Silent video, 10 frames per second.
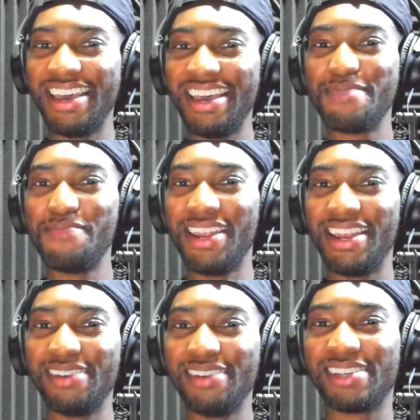in my
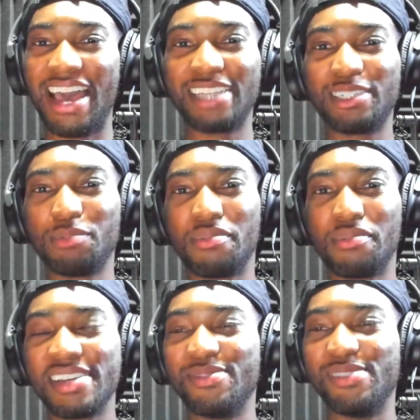lifetime, Action
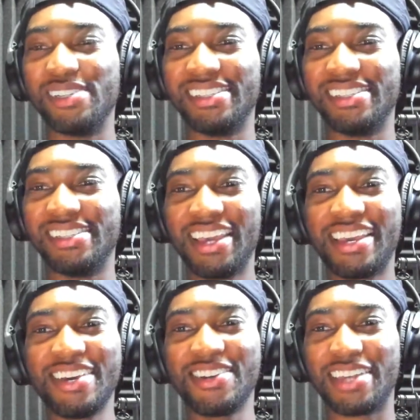Bronson was they
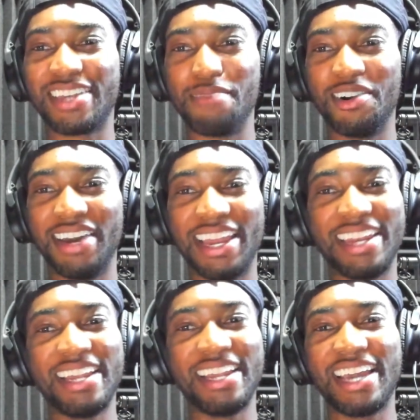killed that, bro. And I
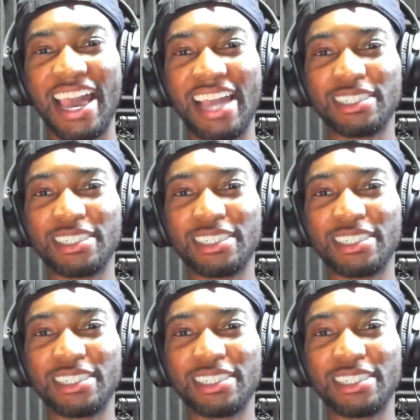like Action